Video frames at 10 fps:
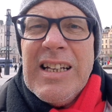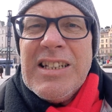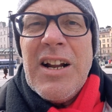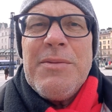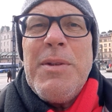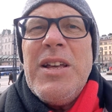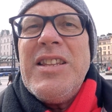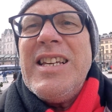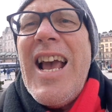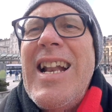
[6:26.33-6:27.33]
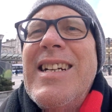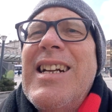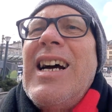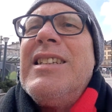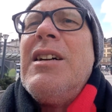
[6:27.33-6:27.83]
At the end,
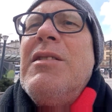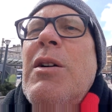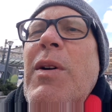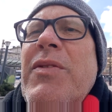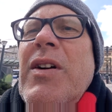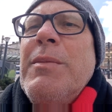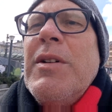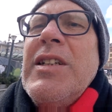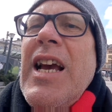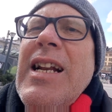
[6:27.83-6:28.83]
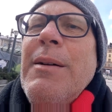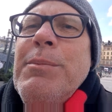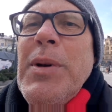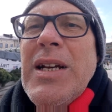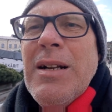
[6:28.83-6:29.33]
I don't know whether I'm
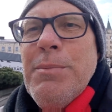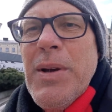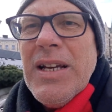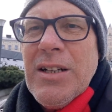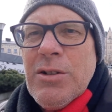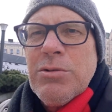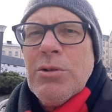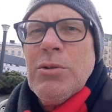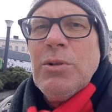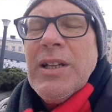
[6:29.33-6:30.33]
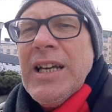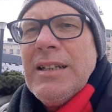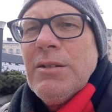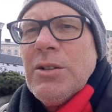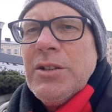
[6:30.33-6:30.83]
being a bit cruel
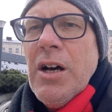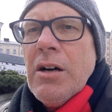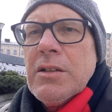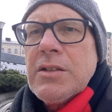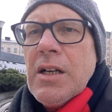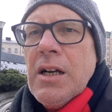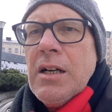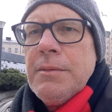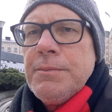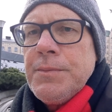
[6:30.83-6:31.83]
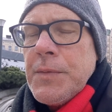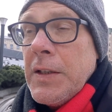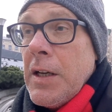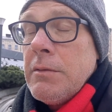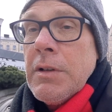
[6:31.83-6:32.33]
here or not. I
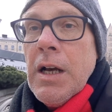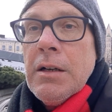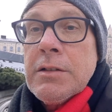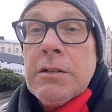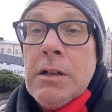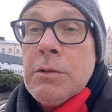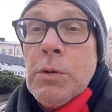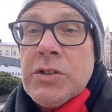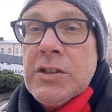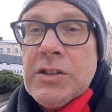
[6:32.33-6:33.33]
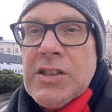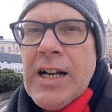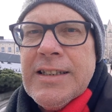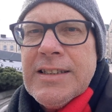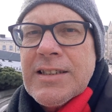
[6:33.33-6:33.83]
don't know. I don't know what's
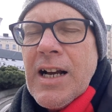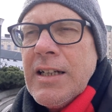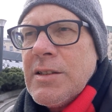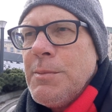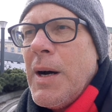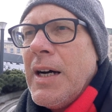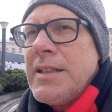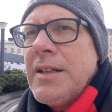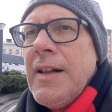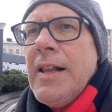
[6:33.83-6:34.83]
inside this guy's mind.